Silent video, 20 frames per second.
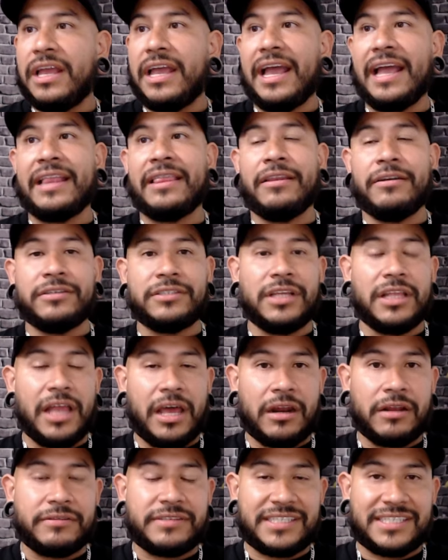And there's a
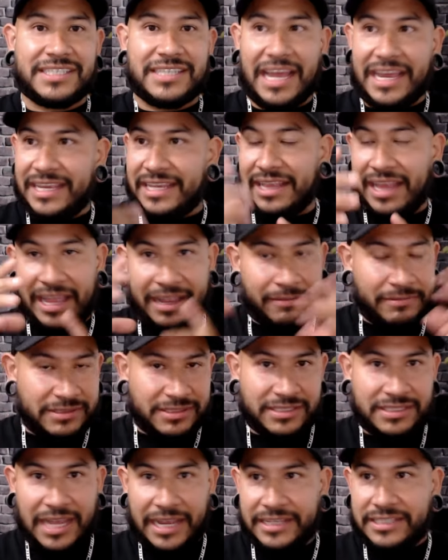lot of
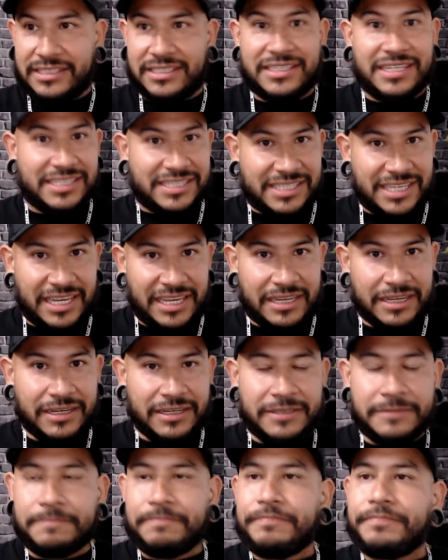sights to see.
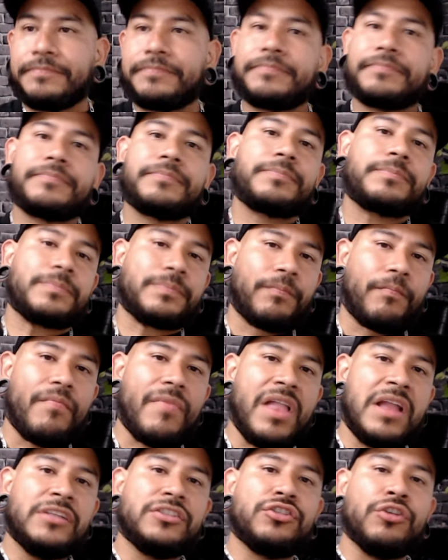
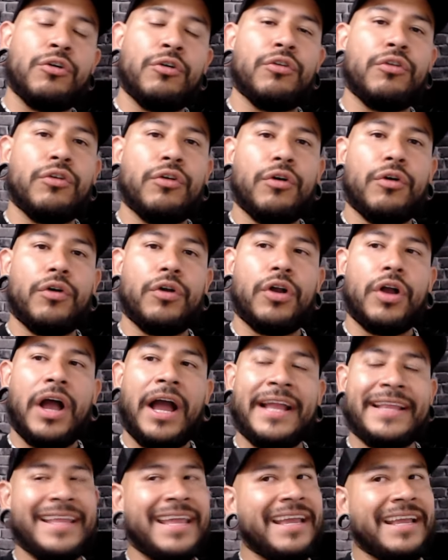So
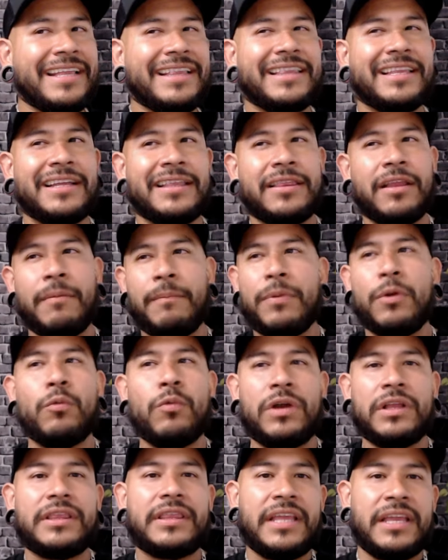I think the number
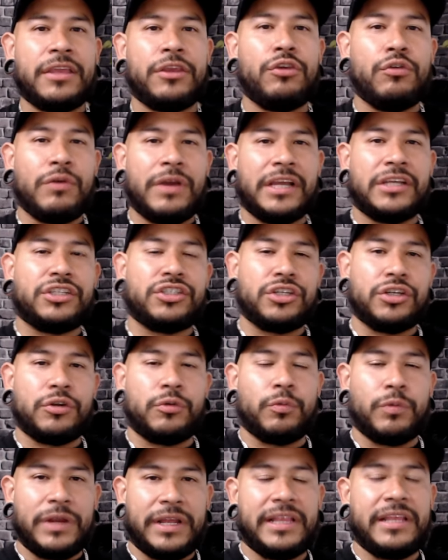one thing you guys
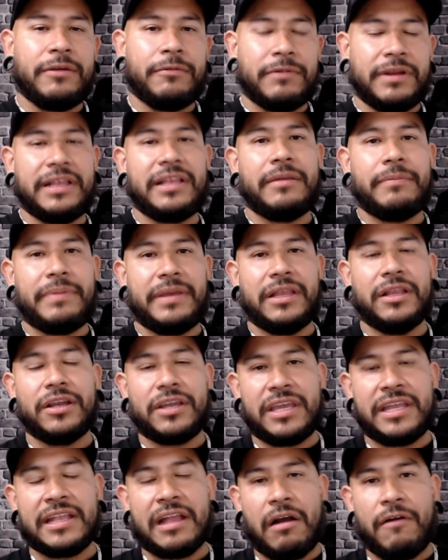should really, really be
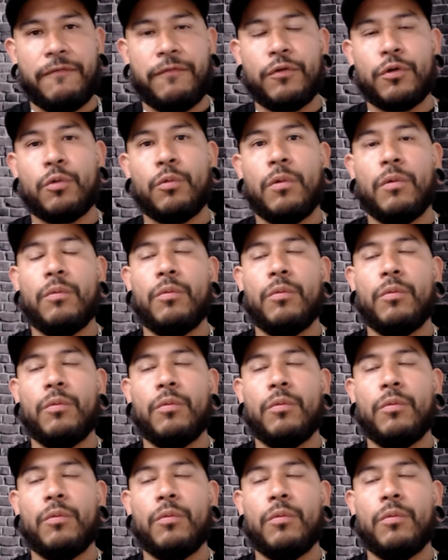looking out for